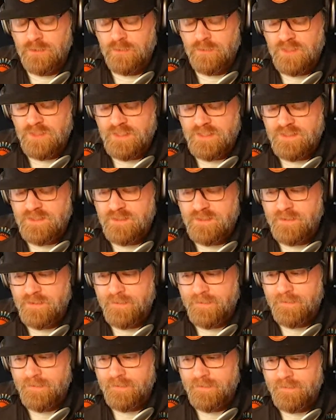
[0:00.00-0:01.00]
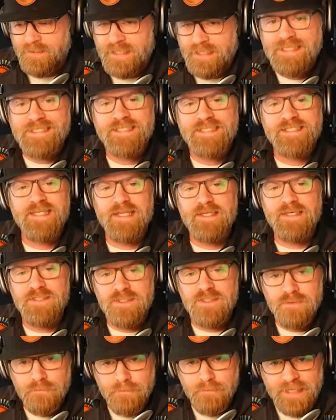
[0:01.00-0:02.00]
get to this
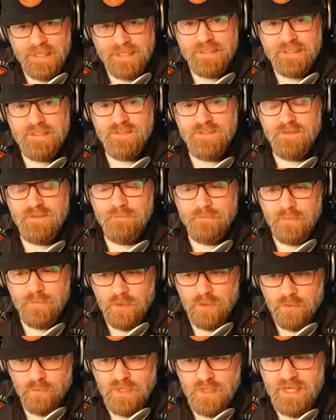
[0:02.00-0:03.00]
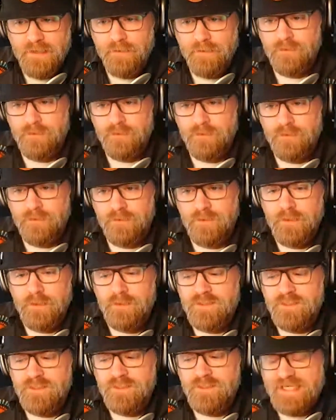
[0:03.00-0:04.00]
consent mechanism
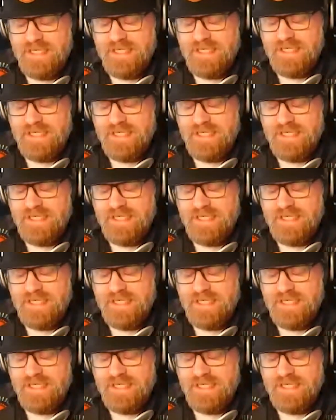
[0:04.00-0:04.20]
around